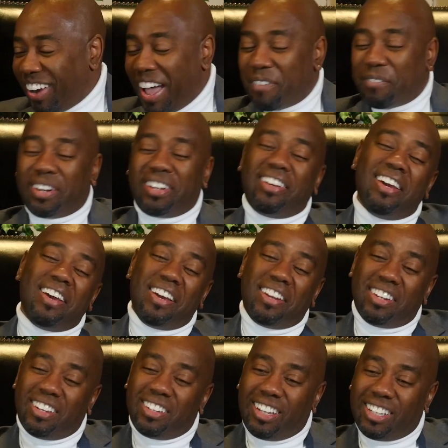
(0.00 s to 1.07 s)
Black, but
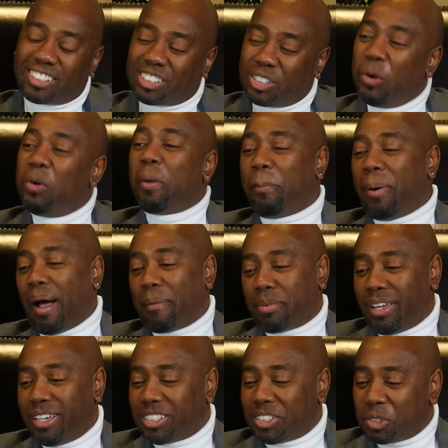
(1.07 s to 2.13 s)
its student
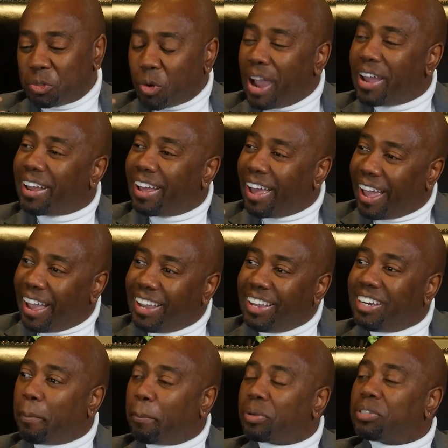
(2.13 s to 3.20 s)
population is right at
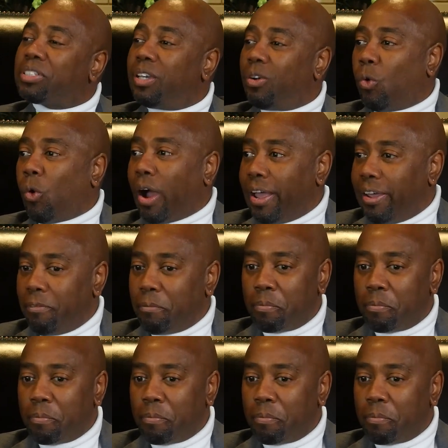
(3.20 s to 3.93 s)
80% white.